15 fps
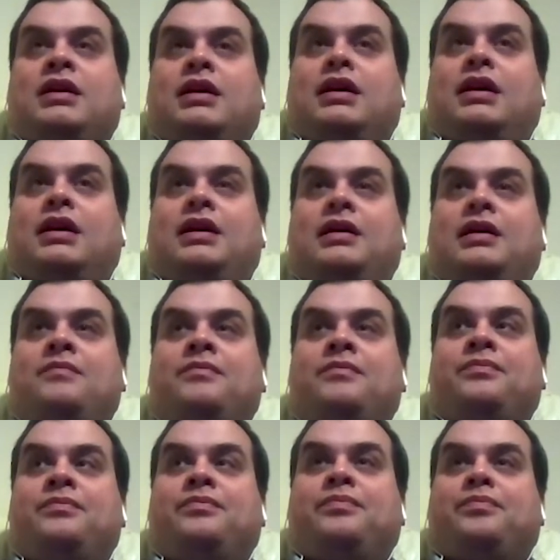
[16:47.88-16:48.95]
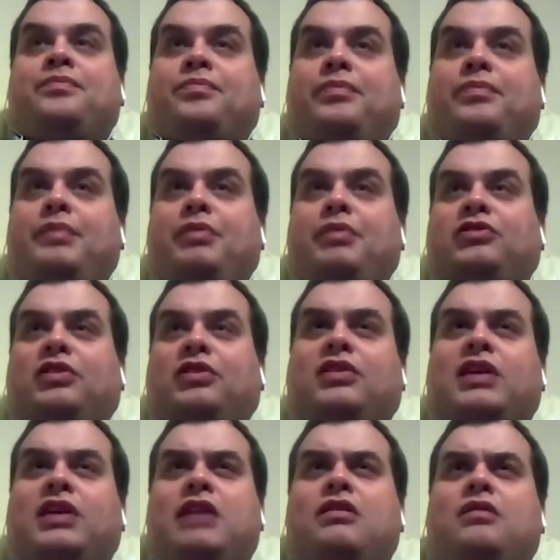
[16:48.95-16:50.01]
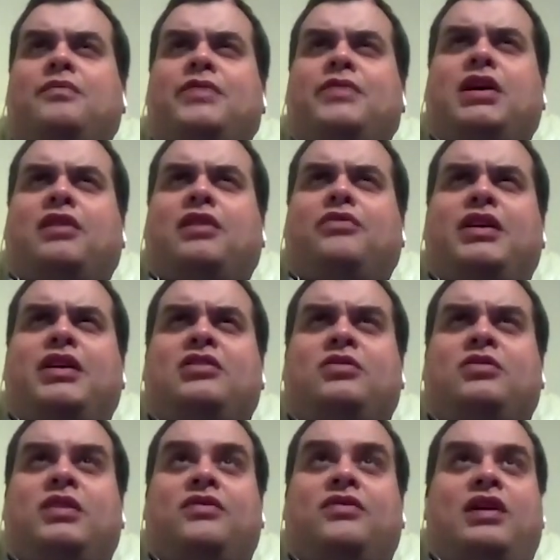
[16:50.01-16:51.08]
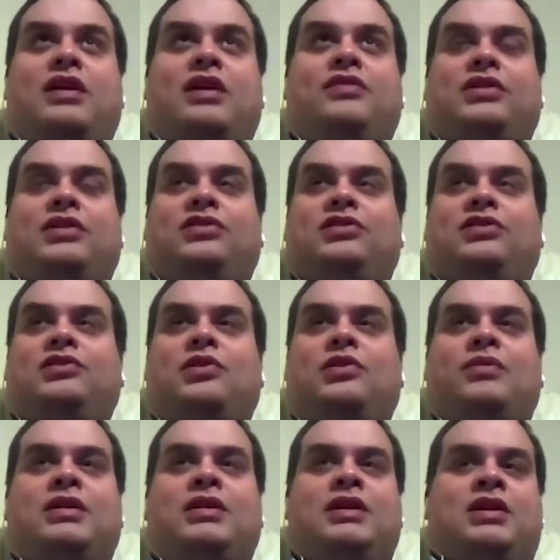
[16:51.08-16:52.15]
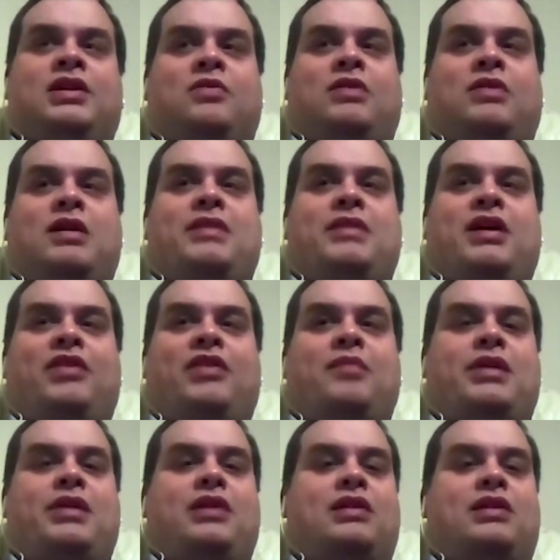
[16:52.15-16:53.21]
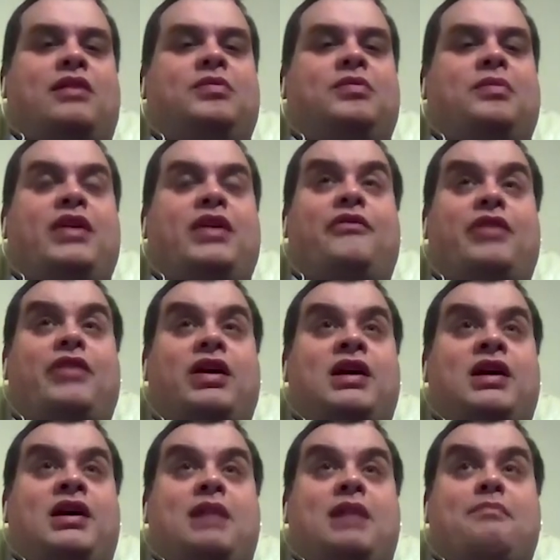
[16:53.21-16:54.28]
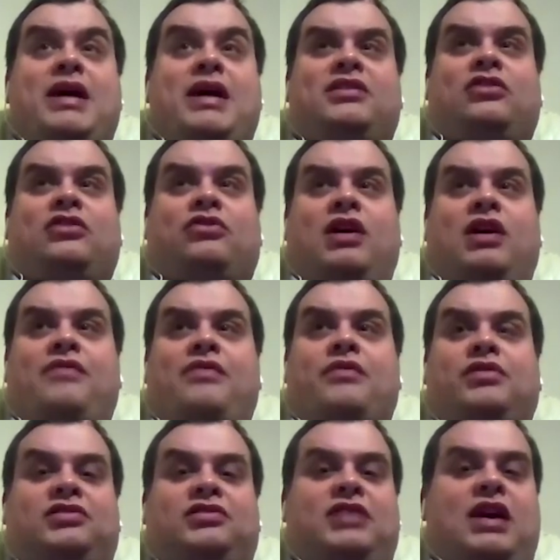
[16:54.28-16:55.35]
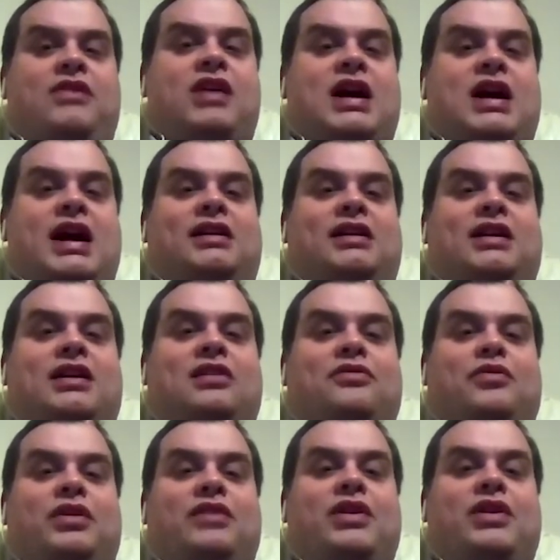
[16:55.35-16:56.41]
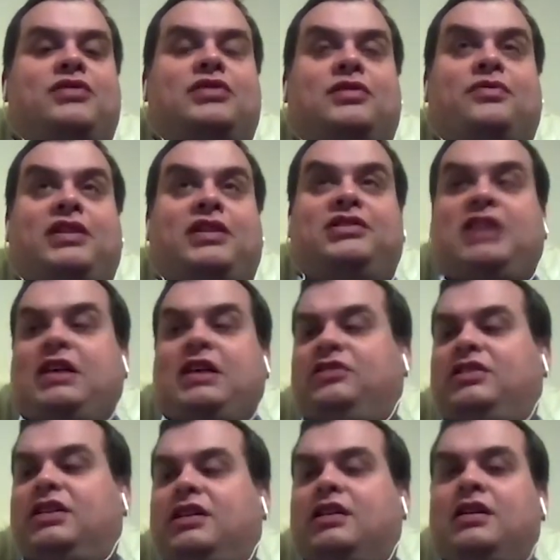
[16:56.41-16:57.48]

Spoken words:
Um, I'm not so keen on the R3s and 25s. That's just not quite me. I find it a bit uncomfortable. They are very amazing driver. The steering and handling of one of those is fantastic,